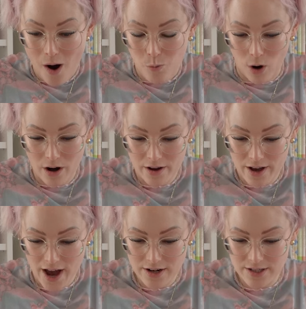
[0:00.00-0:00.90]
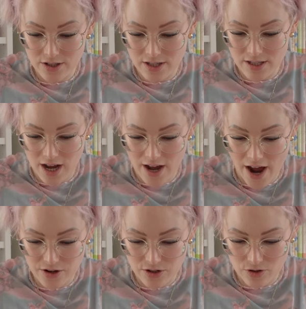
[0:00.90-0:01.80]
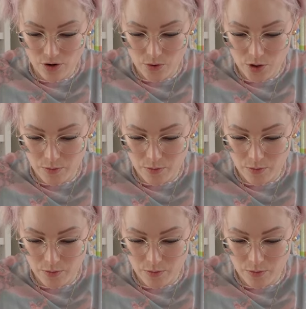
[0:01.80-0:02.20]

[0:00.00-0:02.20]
What? How does it start? How does it know to